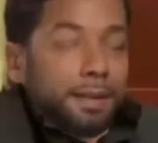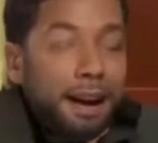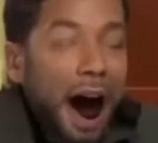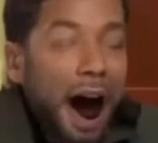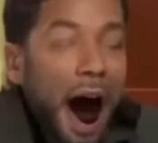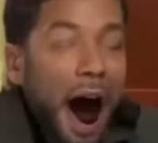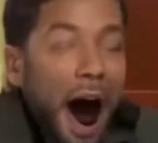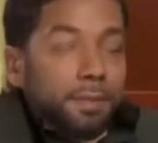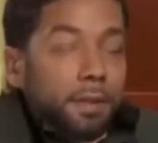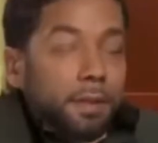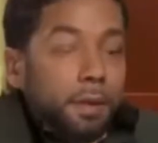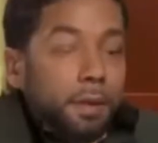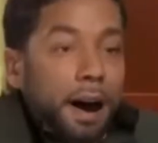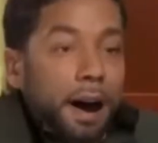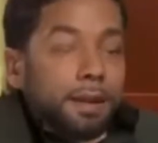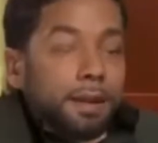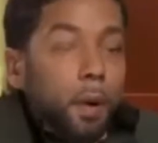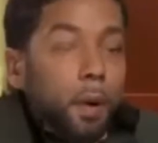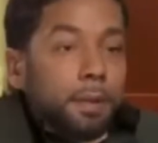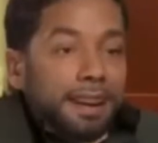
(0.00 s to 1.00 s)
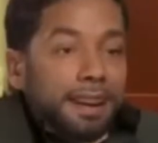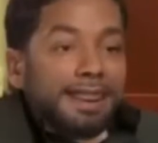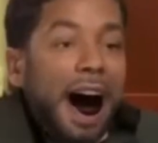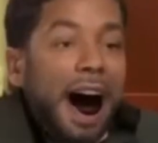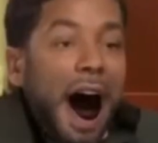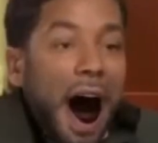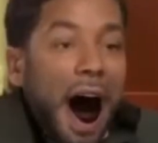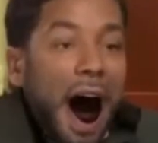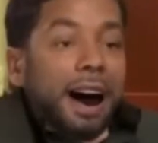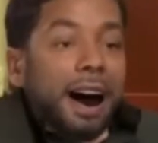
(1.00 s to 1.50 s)
I thought I was going to die.
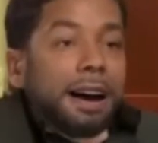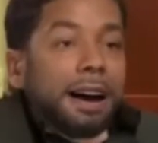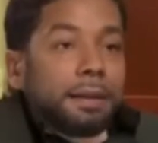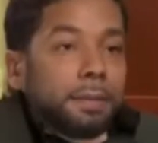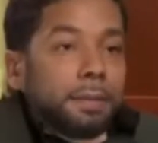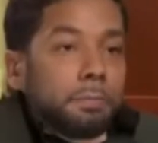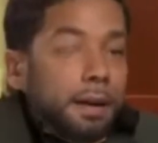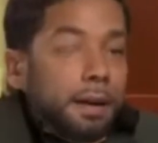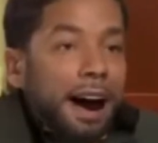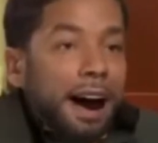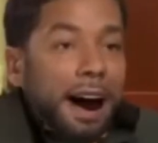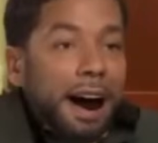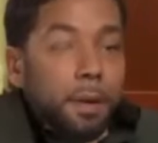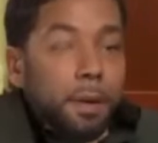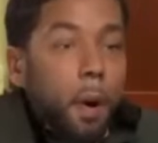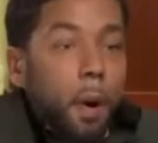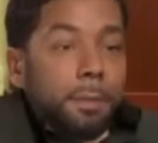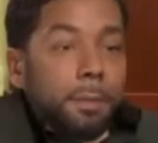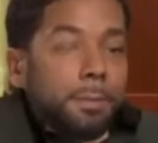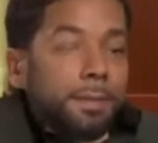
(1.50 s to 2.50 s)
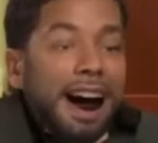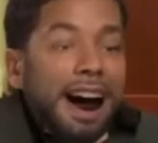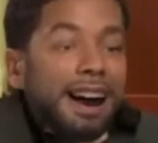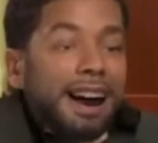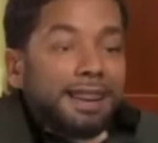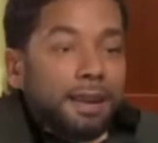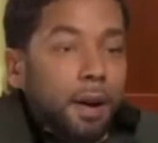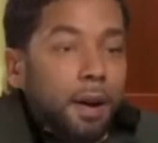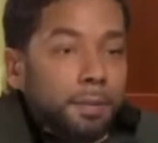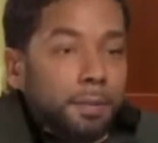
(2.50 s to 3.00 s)
He poured bleach on
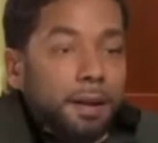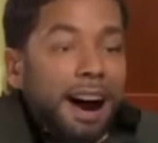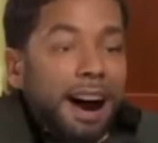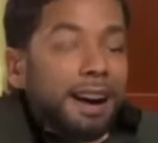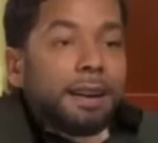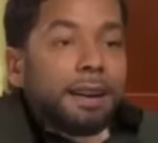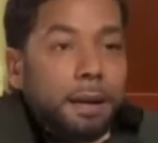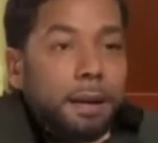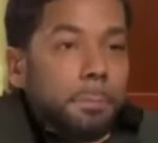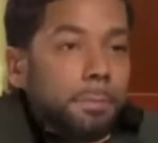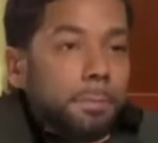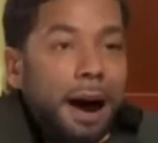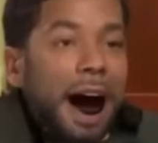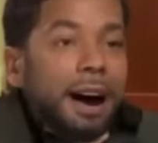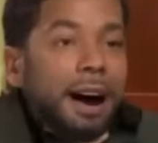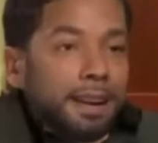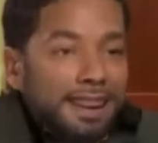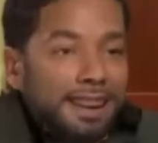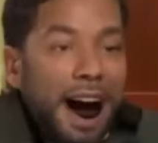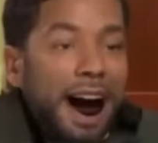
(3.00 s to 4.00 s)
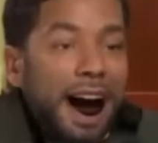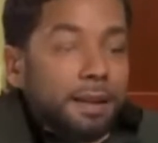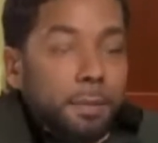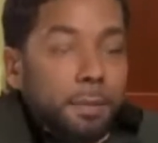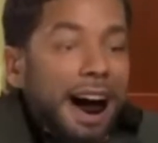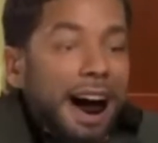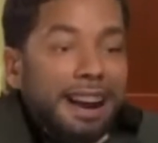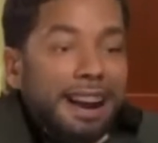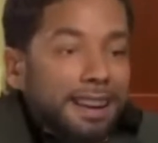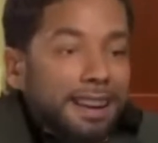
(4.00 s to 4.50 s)
me and made me say the Pledge of